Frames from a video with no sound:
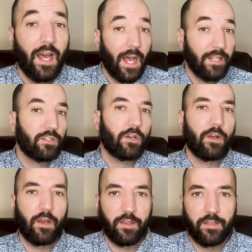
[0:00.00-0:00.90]

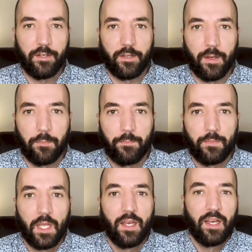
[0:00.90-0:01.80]
Enter Ethereum.
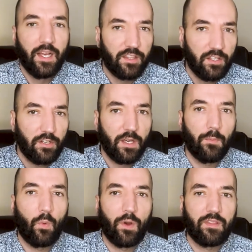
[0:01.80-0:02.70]

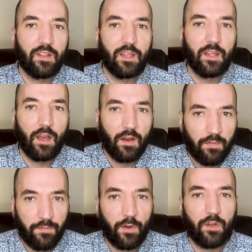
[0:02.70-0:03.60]
Ethereum was the
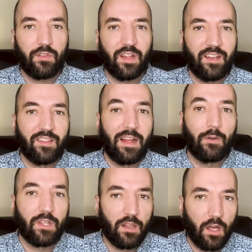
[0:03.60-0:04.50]
first and is now
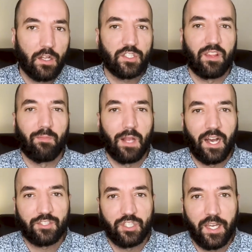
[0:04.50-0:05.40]
the largest
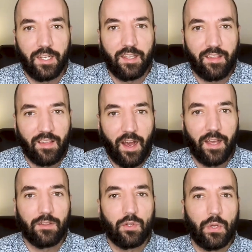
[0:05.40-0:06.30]
blockchain
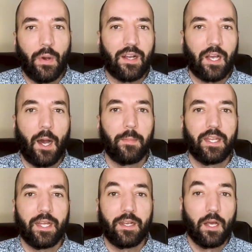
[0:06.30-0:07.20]
designed to
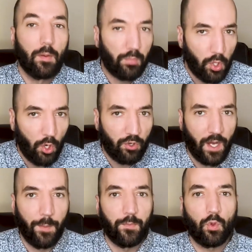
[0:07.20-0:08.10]
accommodate
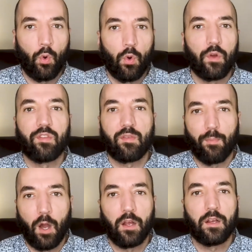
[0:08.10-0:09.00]
programs or
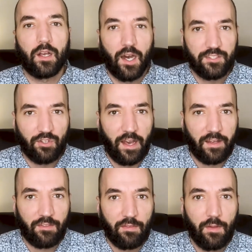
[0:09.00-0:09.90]
smart
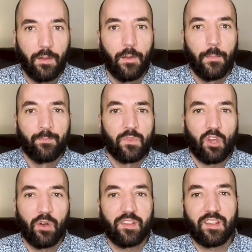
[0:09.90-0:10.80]
contracts.
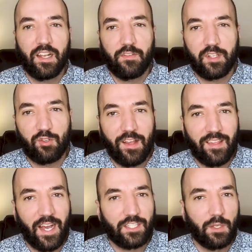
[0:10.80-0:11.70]
So instead of a
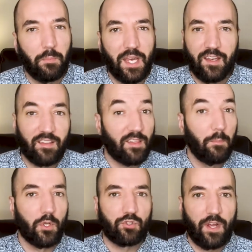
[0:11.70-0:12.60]
transaction being a
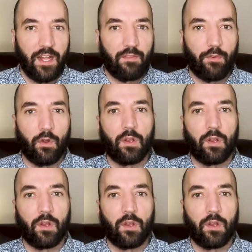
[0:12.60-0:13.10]
simple transfer